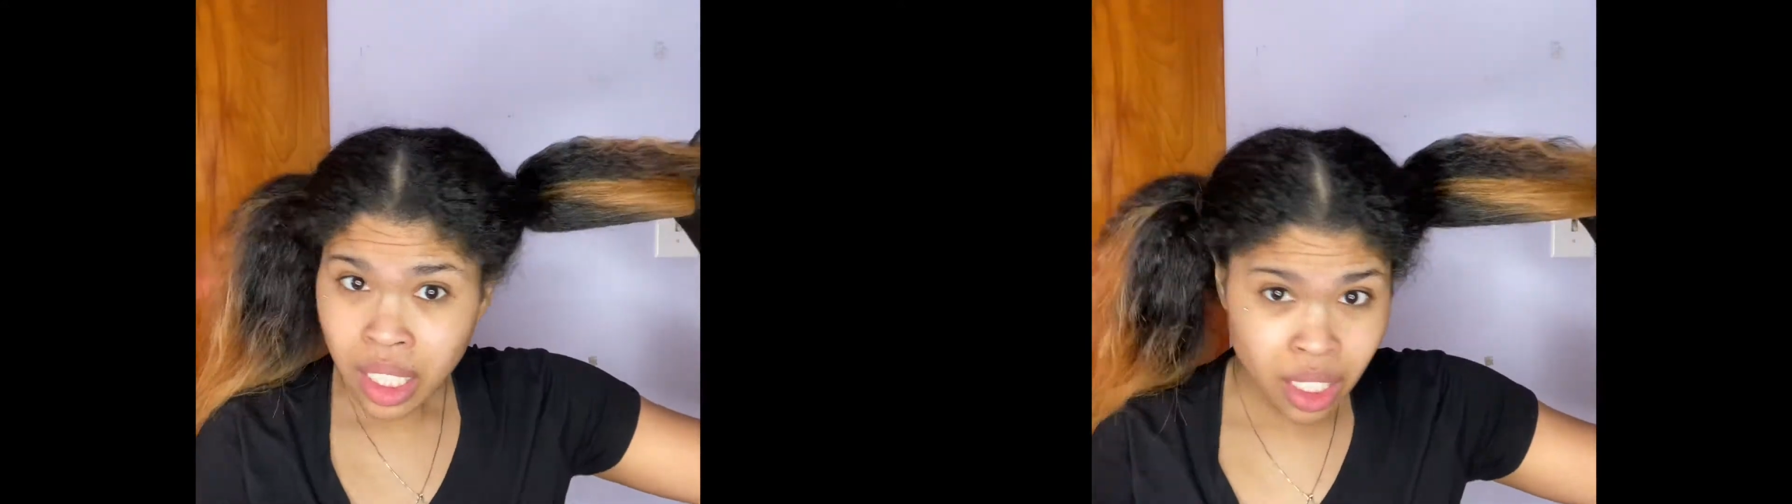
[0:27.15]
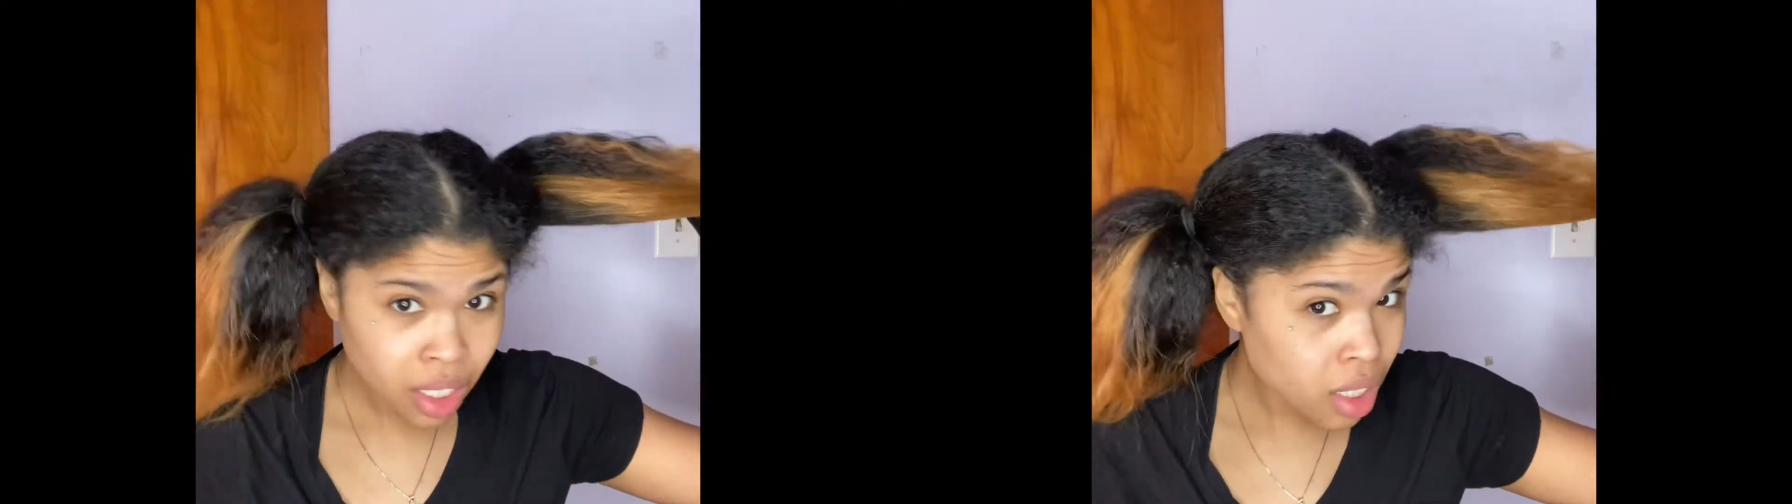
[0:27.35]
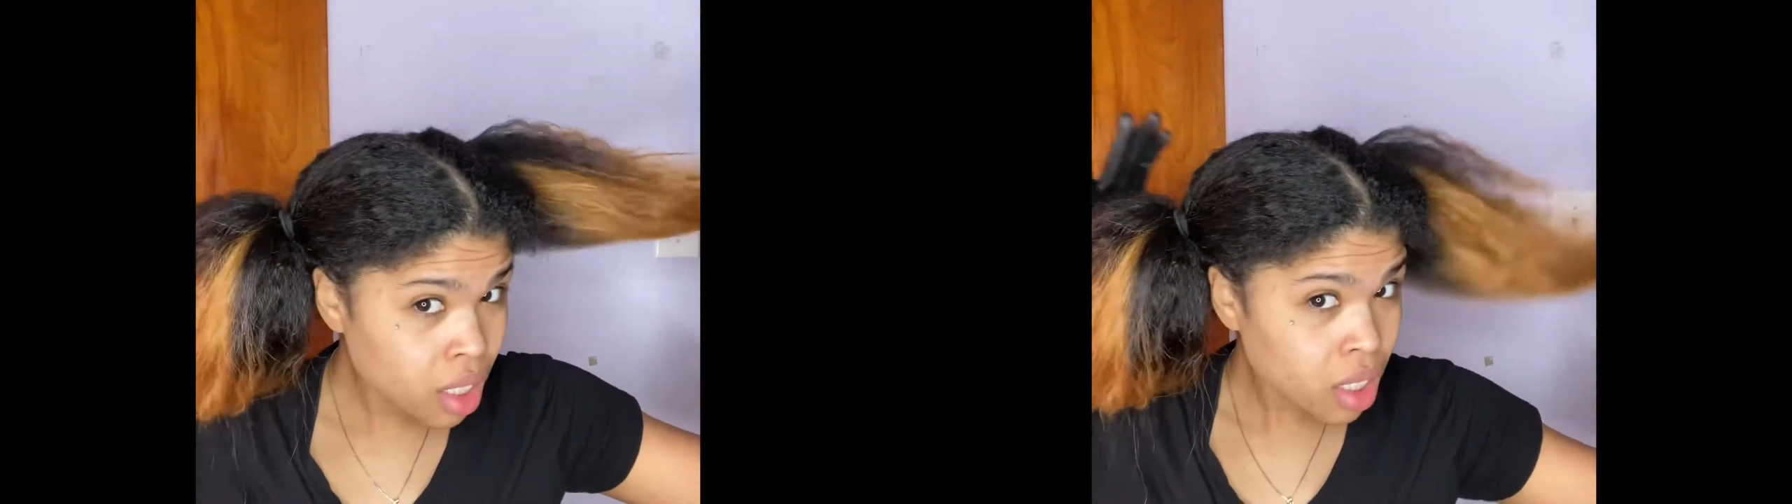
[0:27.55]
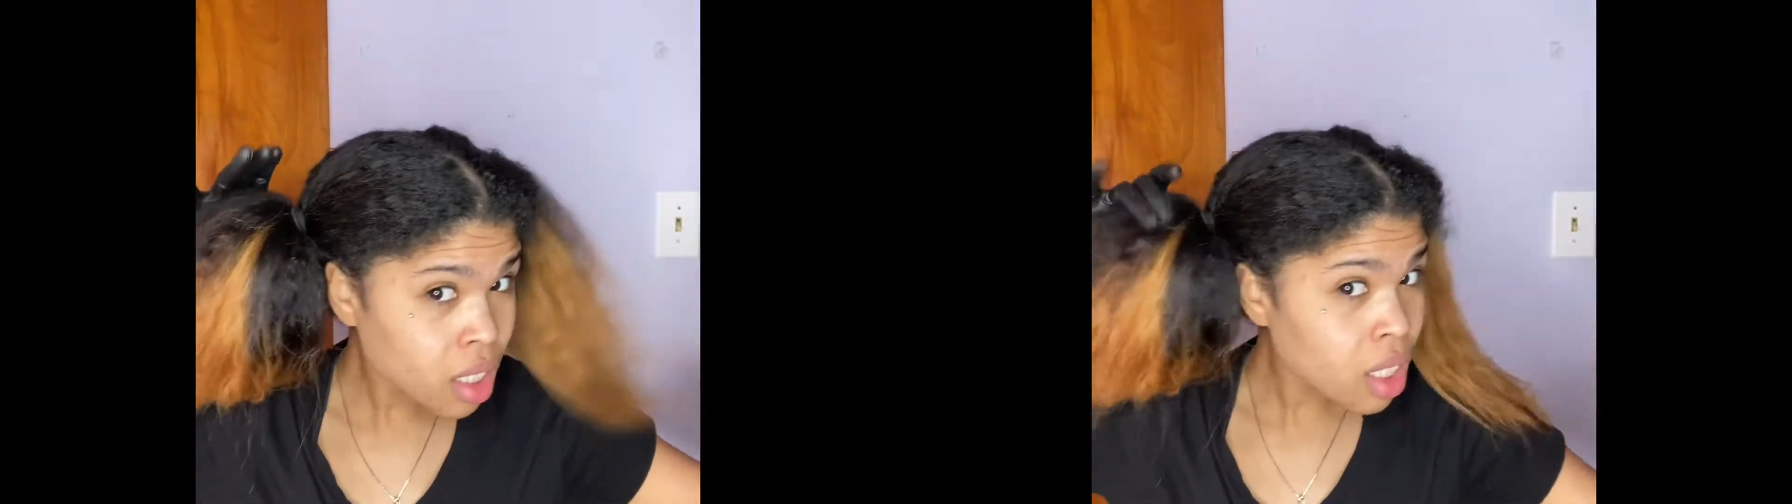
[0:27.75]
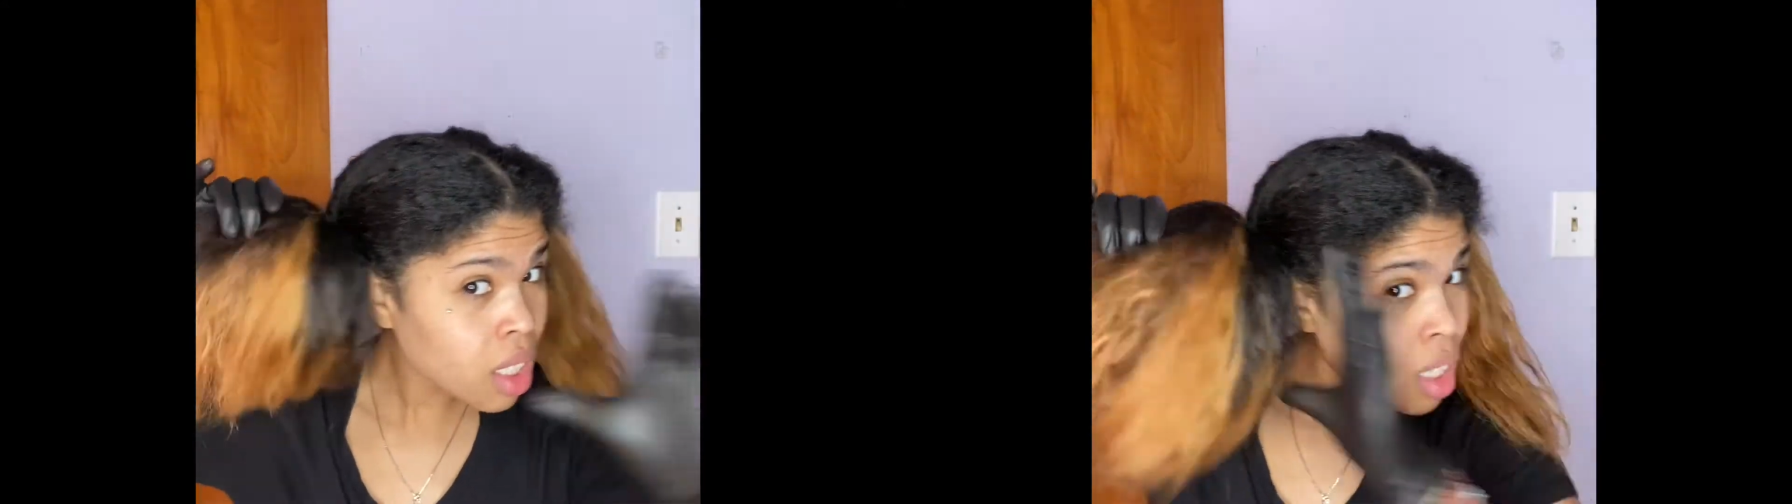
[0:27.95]

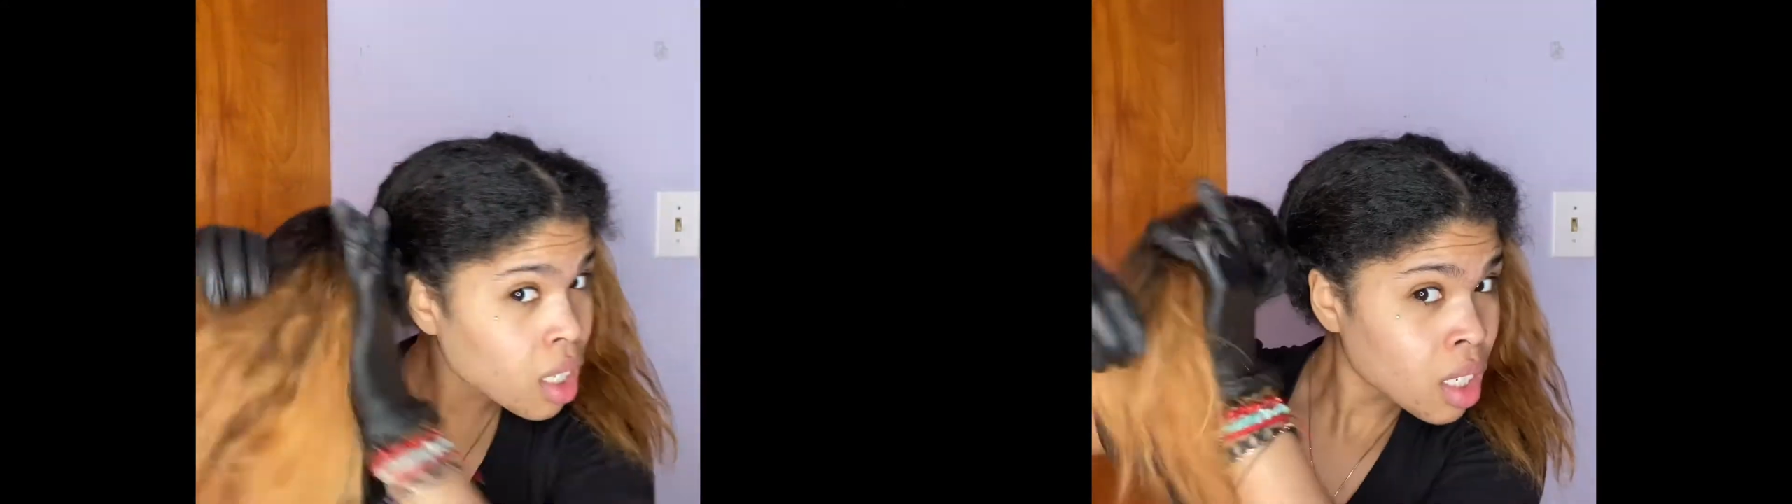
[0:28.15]
easily